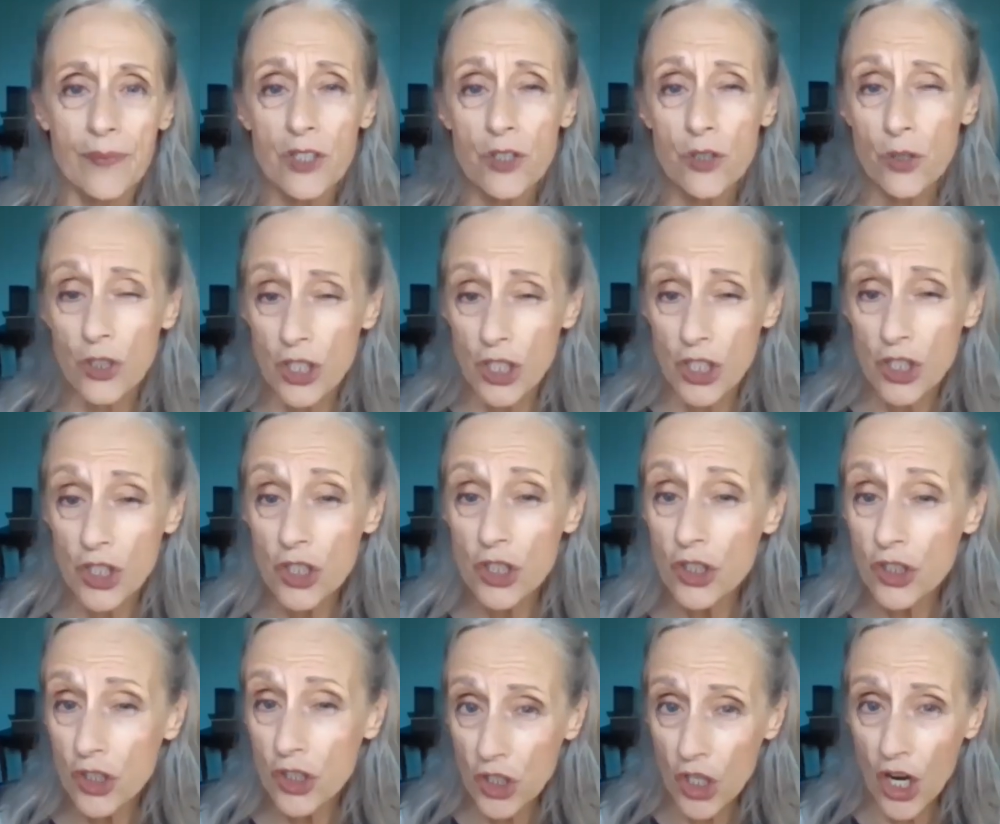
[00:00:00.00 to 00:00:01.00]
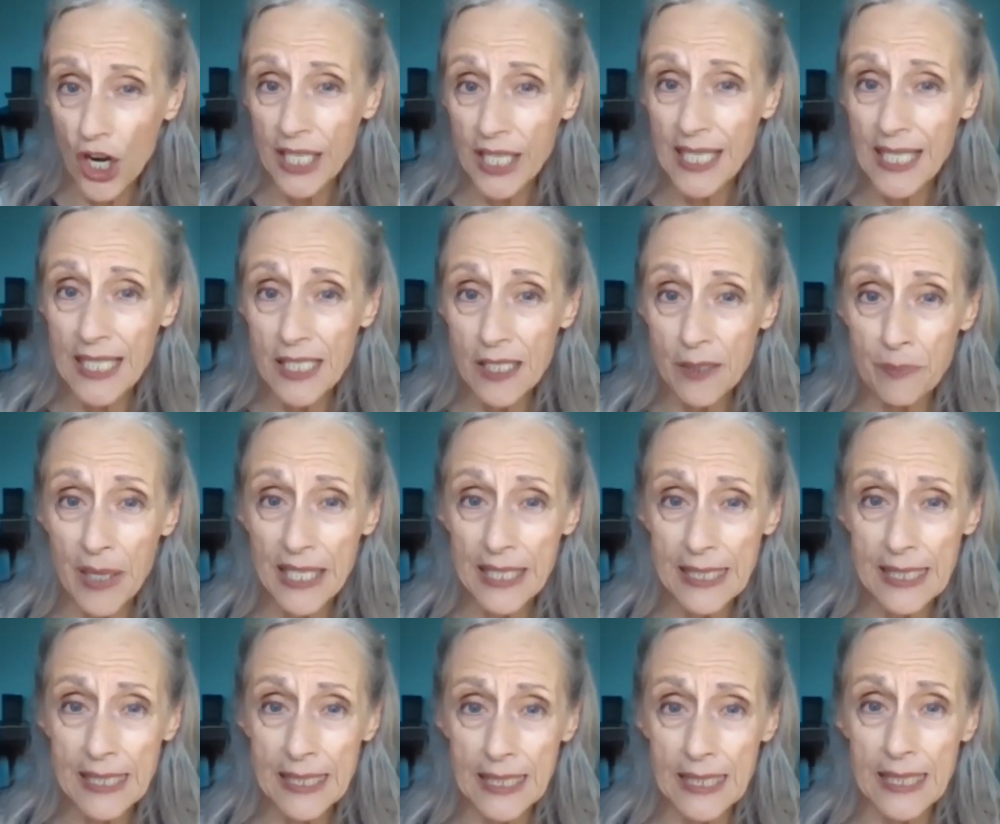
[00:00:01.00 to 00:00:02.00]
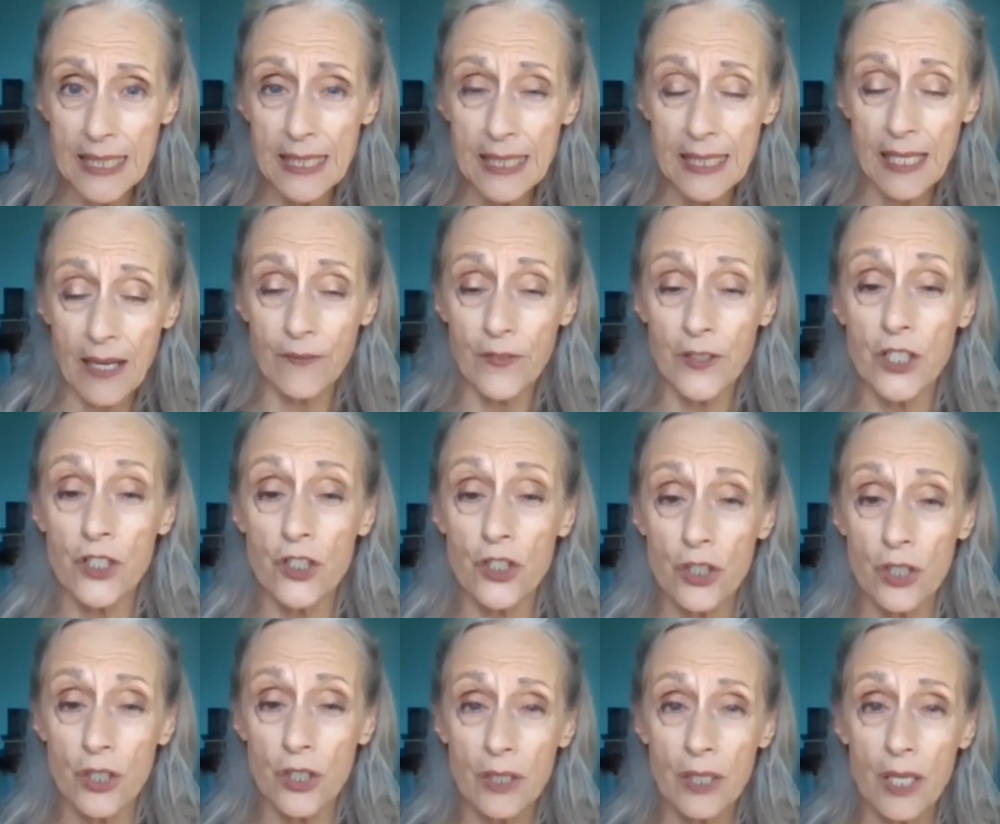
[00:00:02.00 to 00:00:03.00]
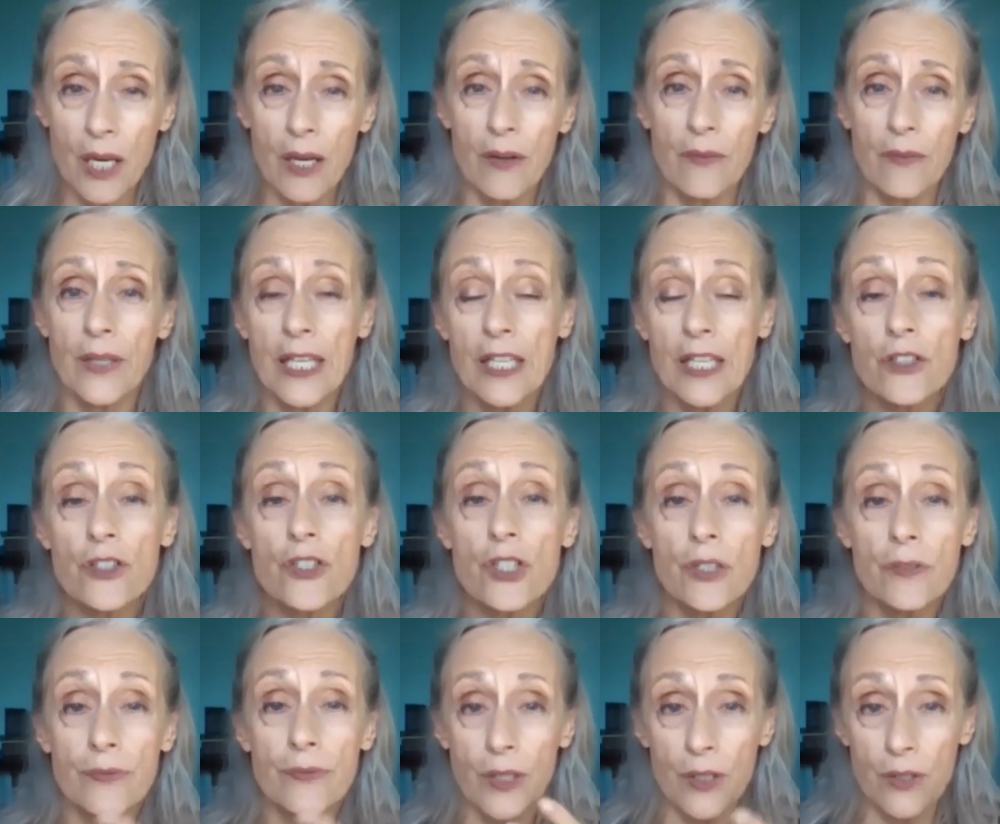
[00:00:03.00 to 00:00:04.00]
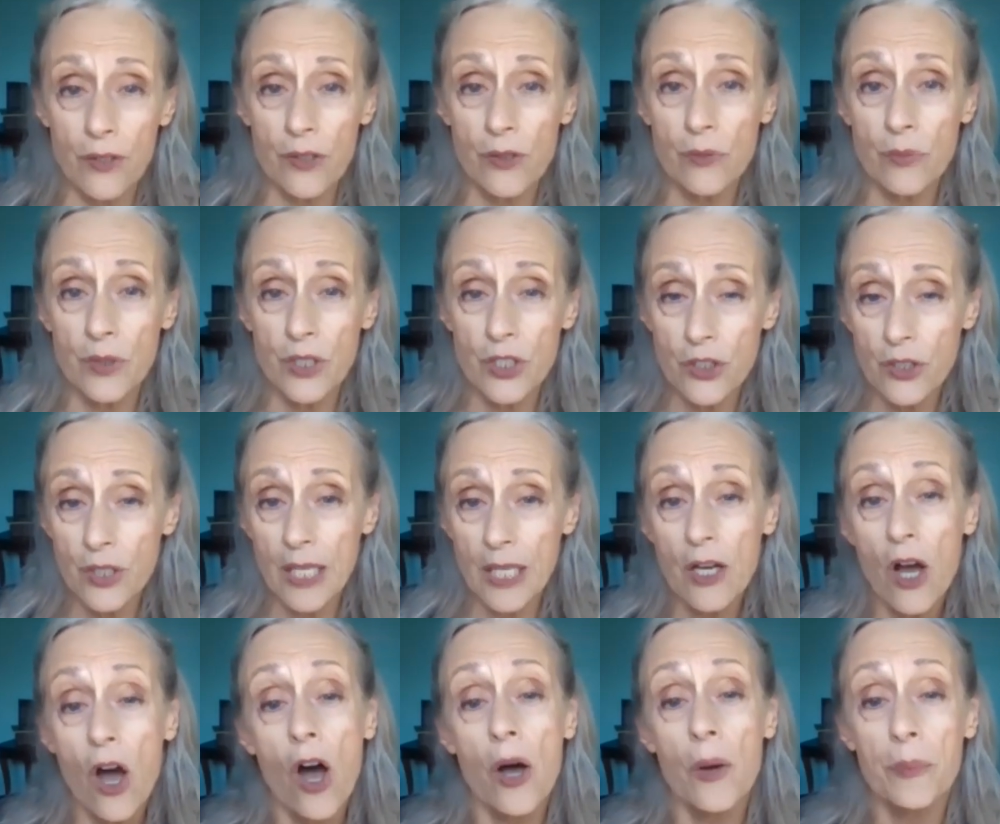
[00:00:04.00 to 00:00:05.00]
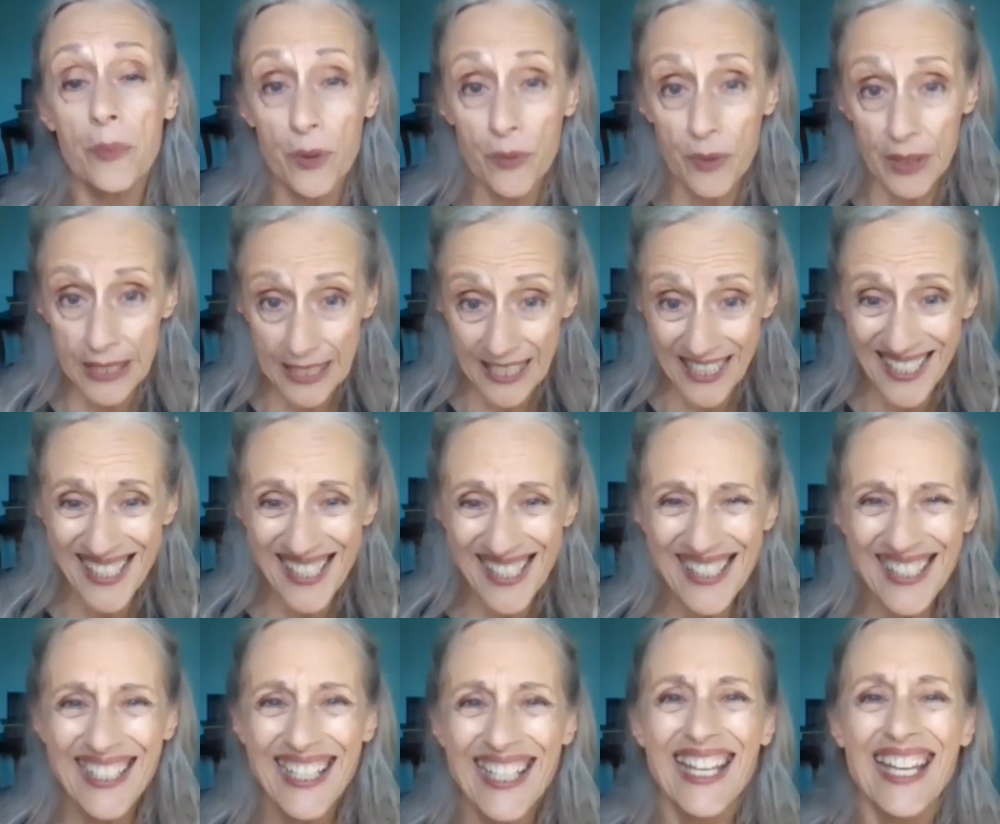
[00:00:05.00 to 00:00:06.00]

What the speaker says: traditional Chinese medicine definition of energy flows, which they call meridians.